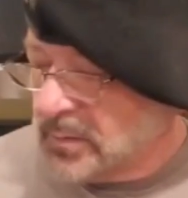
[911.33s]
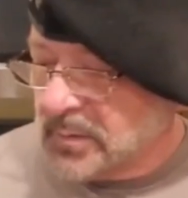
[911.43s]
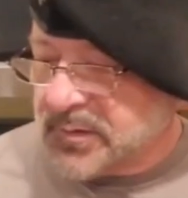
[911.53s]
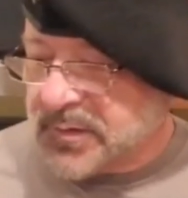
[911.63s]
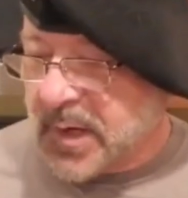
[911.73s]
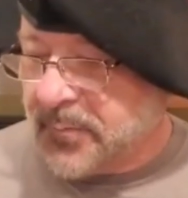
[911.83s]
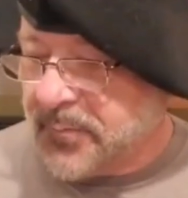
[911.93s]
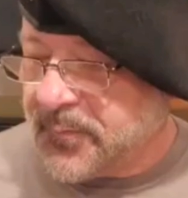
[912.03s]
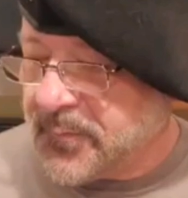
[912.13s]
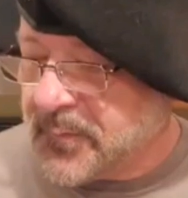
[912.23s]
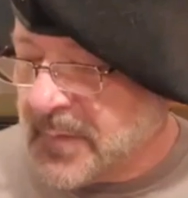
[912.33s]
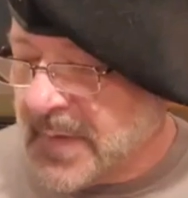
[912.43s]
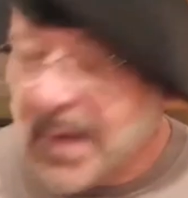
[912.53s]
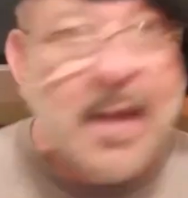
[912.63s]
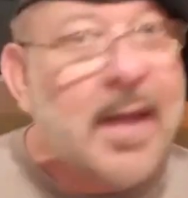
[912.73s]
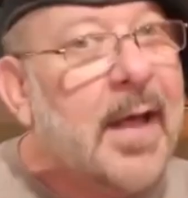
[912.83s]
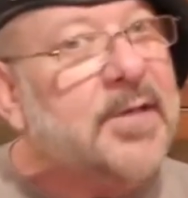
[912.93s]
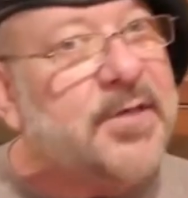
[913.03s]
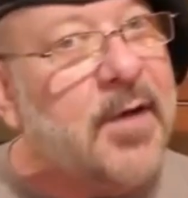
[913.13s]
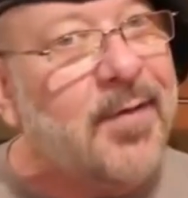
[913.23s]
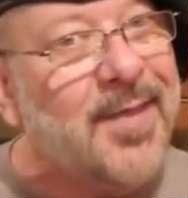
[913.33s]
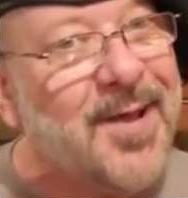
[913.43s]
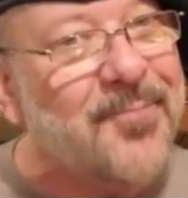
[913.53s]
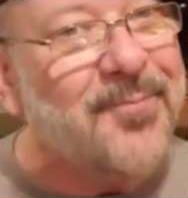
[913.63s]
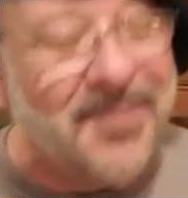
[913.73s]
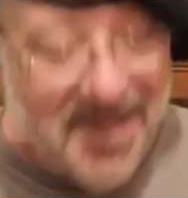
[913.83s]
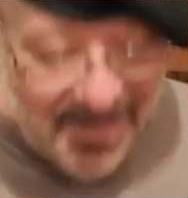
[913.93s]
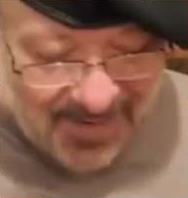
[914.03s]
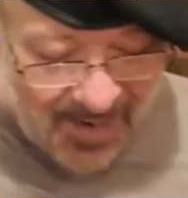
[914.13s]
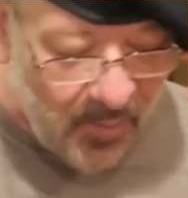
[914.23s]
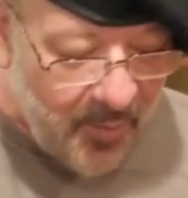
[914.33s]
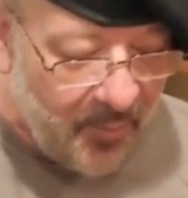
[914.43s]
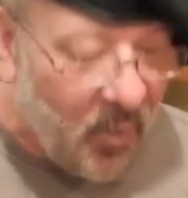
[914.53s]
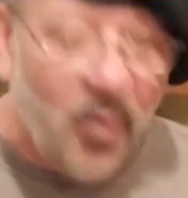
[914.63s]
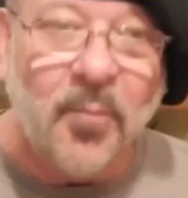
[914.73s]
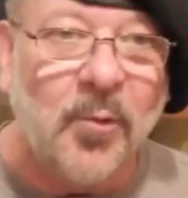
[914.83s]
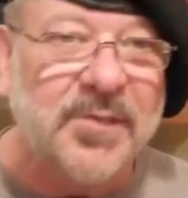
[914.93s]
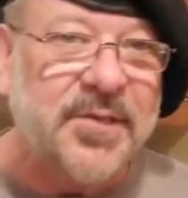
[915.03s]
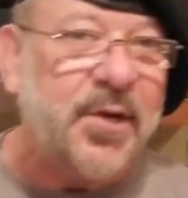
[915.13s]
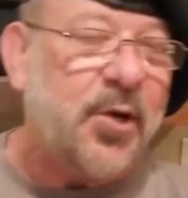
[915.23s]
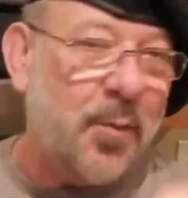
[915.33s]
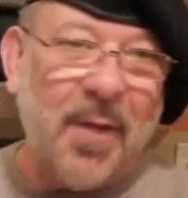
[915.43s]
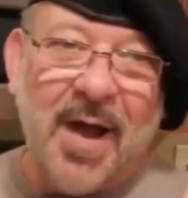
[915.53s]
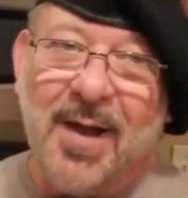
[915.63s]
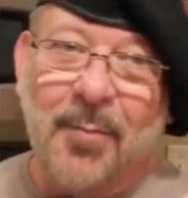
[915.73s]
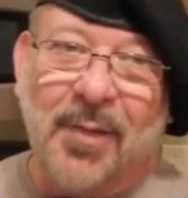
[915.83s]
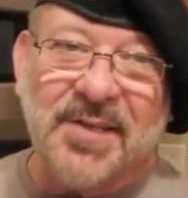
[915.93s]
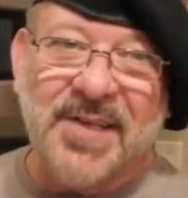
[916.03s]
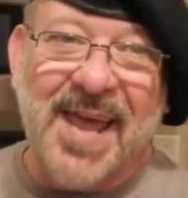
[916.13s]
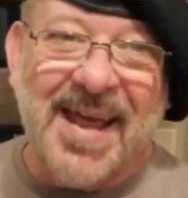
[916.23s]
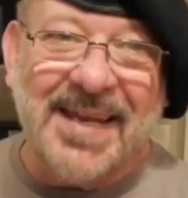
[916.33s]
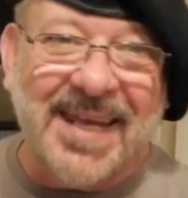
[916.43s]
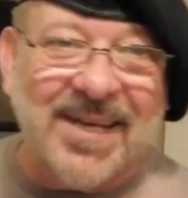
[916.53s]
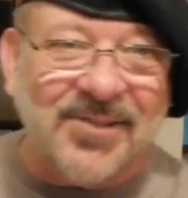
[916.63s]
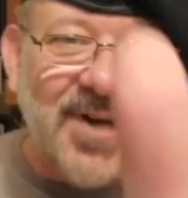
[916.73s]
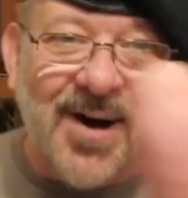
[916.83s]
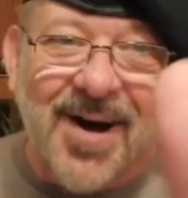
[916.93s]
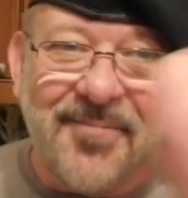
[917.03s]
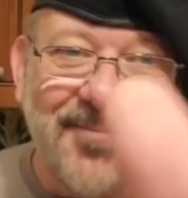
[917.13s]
So that's everything. I'm Raymond Moore. We'll see you. Goodbye. God bless. And kilt on.